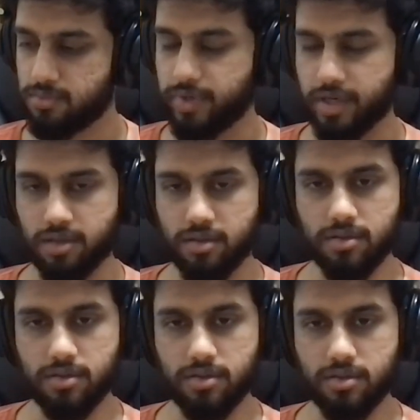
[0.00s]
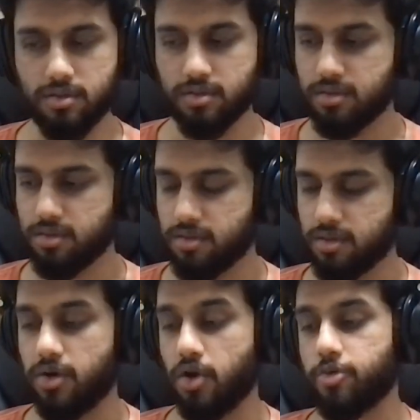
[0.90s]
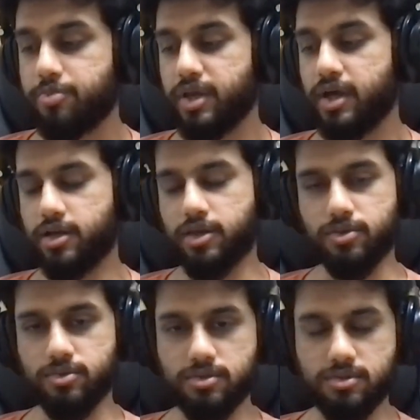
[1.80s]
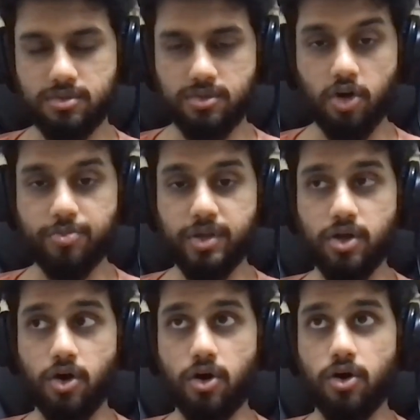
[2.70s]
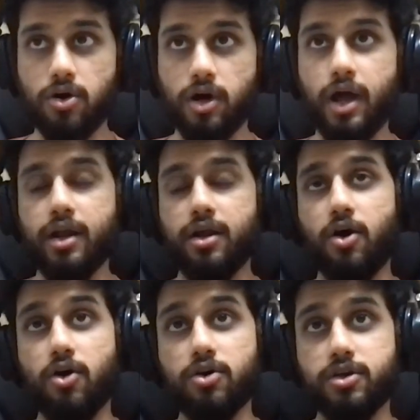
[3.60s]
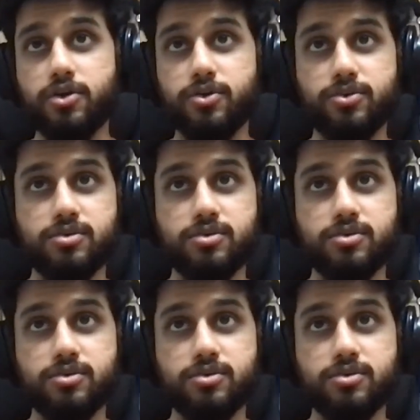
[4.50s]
Wait, not P and Q, not P or Q